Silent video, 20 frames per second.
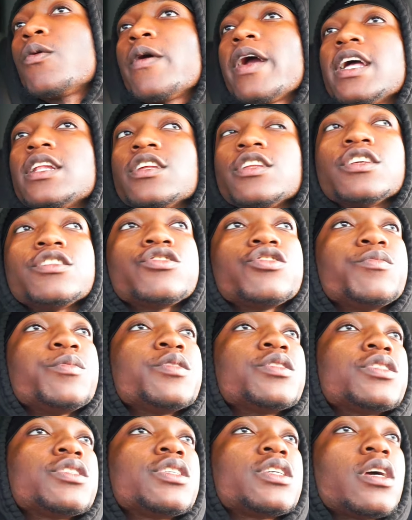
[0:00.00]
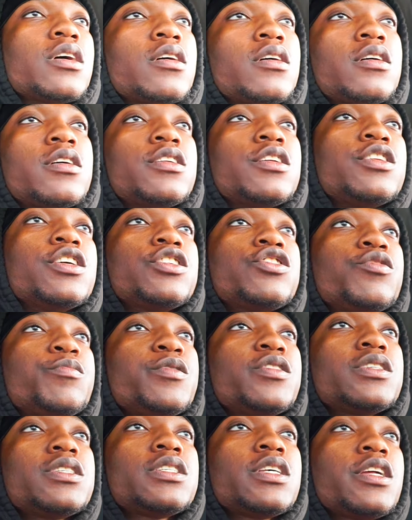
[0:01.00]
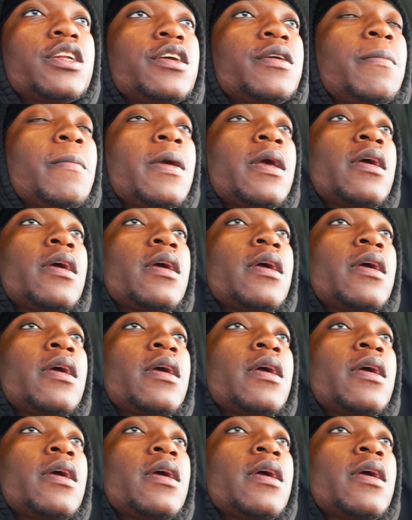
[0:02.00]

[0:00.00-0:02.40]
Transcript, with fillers: We're at the distribution center.